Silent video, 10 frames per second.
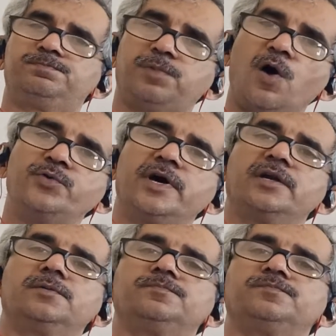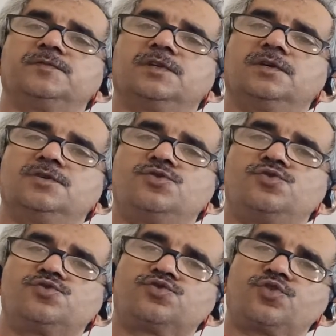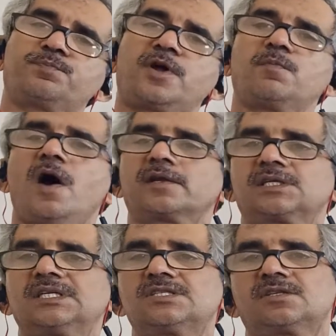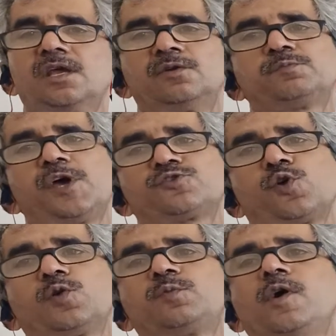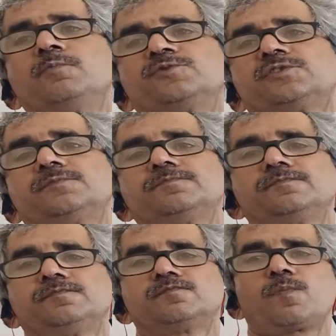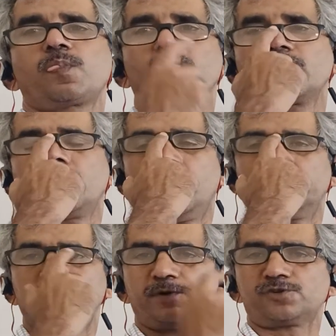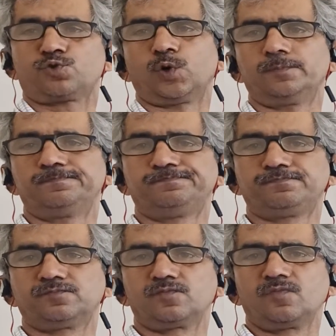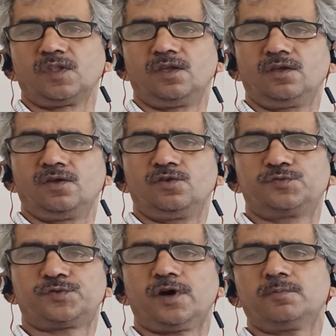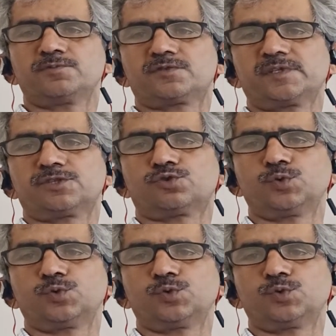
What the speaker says: powder, supermarkets and petrol pumps, or the petrol. Firms with